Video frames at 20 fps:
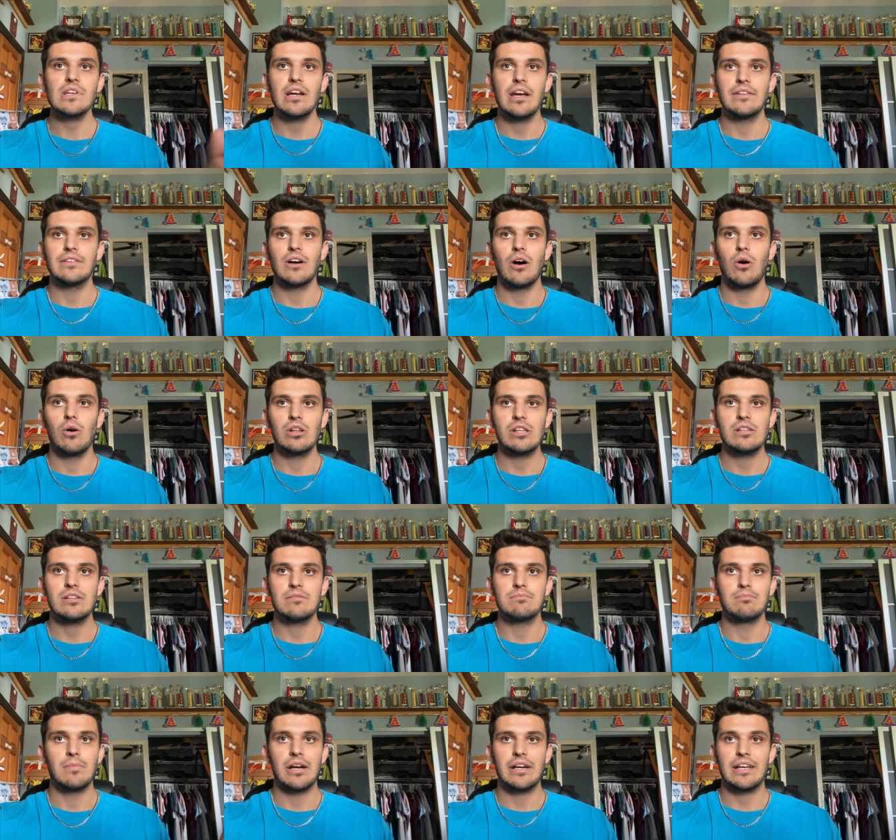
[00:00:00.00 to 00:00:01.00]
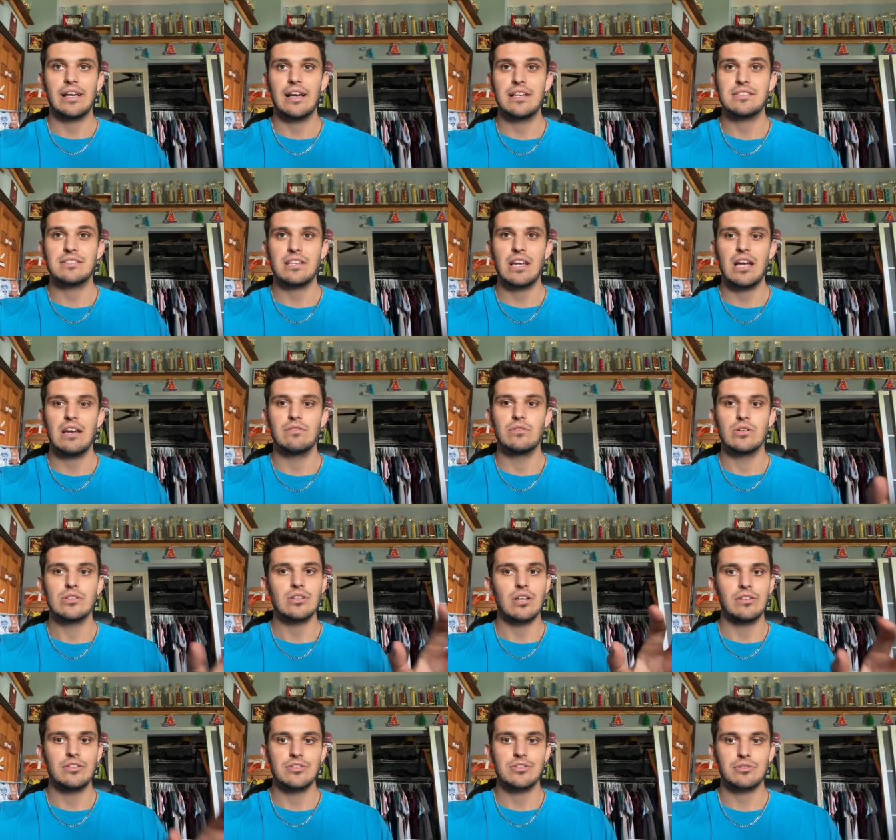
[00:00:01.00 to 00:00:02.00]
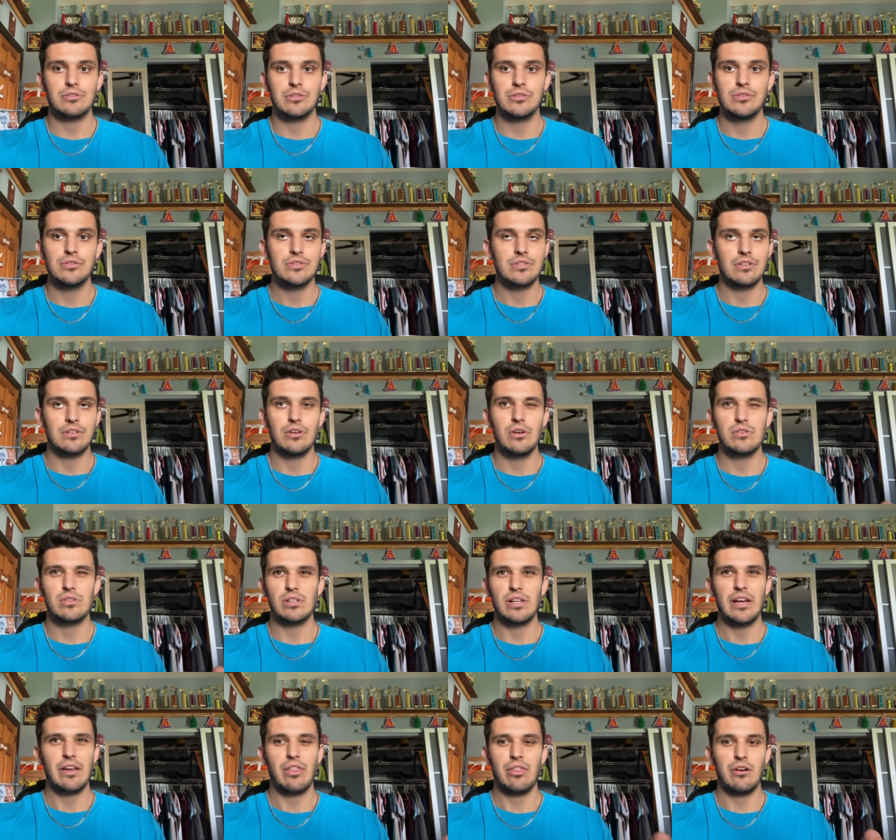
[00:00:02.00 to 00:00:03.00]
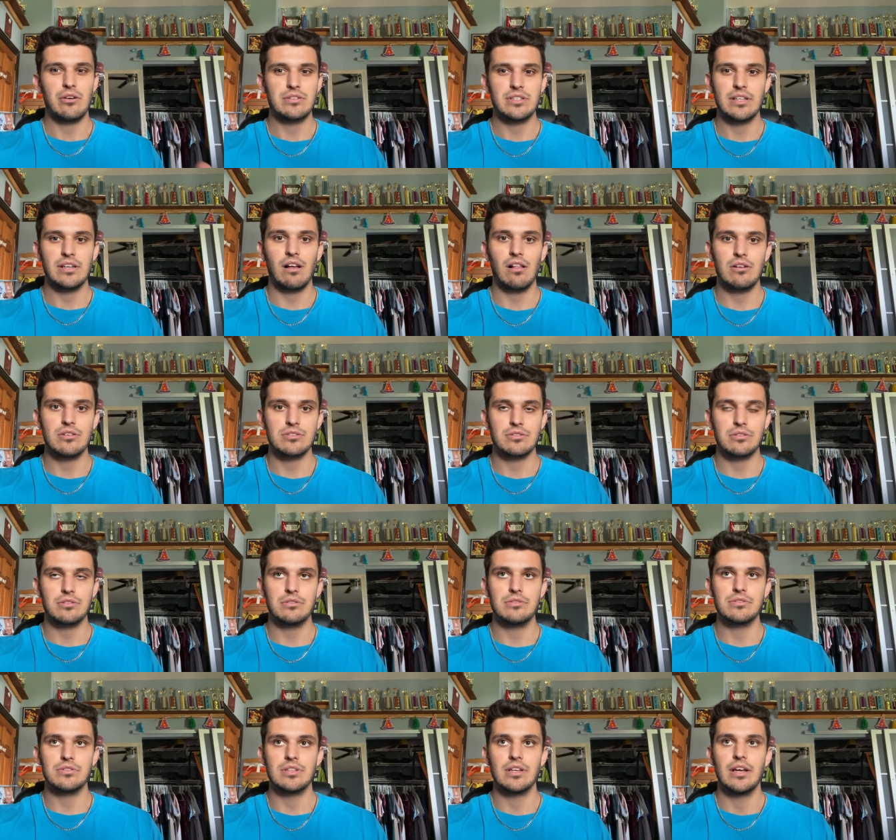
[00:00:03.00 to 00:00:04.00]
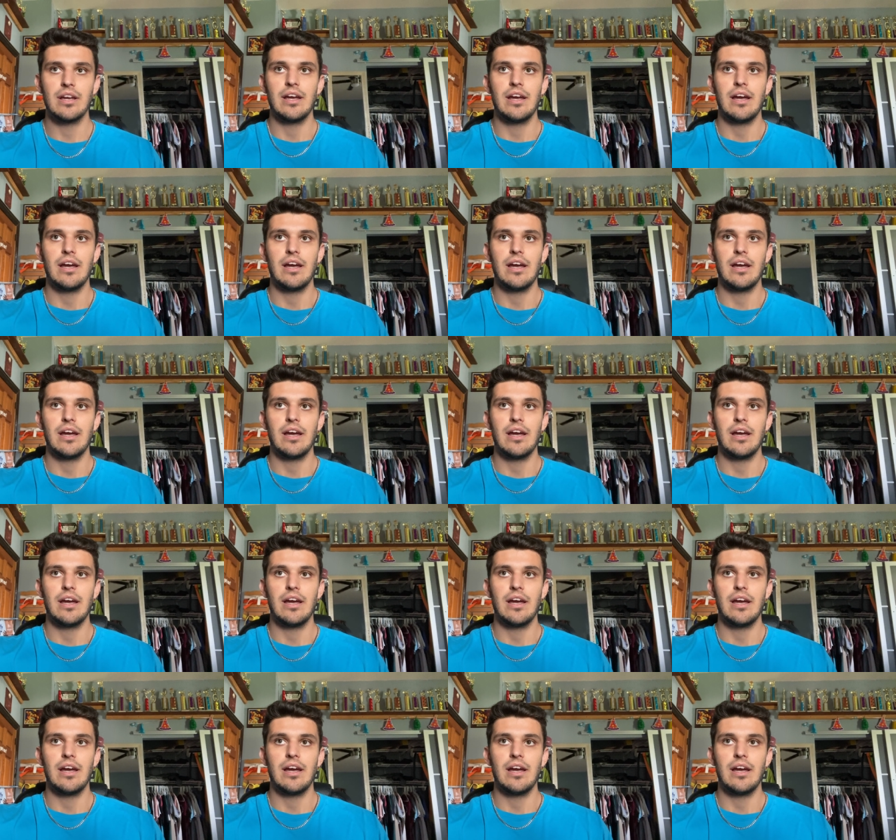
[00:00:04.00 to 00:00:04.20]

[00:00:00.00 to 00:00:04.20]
And the only money I saved was on the screws and those were like $13 screws.